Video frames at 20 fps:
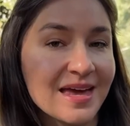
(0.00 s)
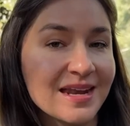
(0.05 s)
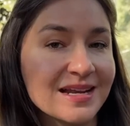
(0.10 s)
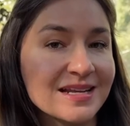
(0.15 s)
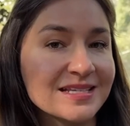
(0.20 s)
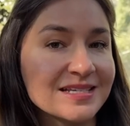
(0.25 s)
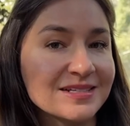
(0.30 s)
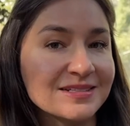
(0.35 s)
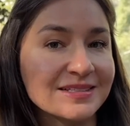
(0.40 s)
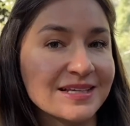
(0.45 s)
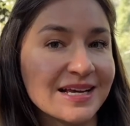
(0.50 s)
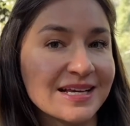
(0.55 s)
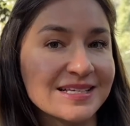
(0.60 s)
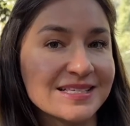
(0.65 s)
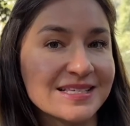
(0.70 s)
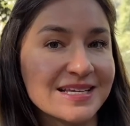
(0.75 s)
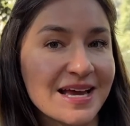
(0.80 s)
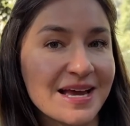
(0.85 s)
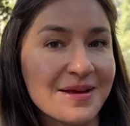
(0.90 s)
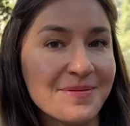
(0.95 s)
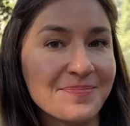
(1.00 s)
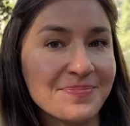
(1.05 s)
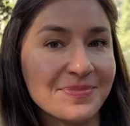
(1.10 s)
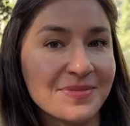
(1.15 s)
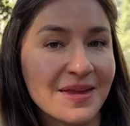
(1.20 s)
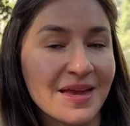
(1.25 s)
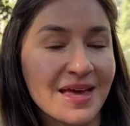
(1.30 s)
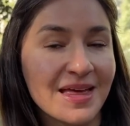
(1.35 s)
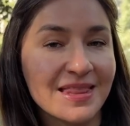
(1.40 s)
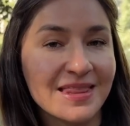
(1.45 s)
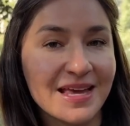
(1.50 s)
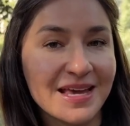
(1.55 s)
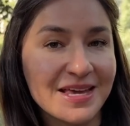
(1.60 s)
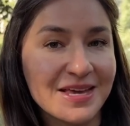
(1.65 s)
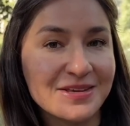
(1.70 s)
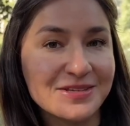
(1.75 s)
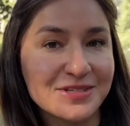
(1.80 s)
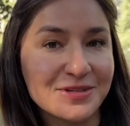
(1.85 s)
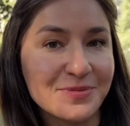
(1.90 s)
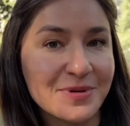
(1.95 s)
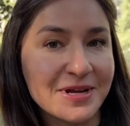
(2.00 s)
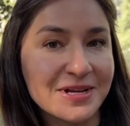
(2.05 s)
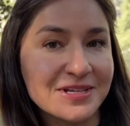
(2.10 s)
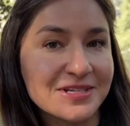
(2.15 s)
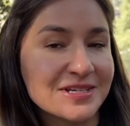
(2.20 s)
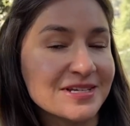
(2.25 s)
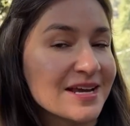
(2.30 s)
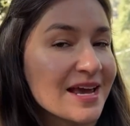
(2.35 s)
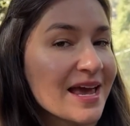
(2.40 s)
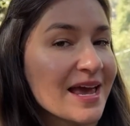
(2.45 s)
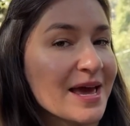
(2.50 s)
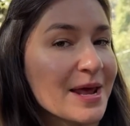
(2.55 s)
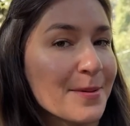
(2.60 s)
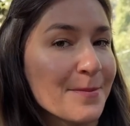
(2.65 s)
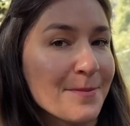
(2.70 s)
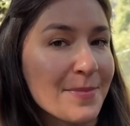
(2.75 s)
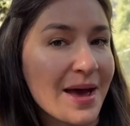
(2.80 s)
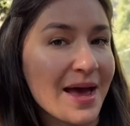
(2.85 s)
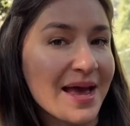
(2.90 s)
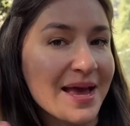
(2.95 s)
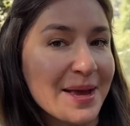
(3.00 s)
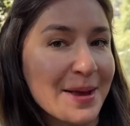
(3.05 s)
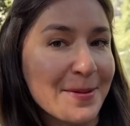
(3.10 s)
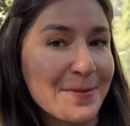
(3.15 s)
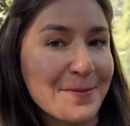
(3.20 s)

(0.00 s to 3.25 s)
And until next time, thank you so much, and bye.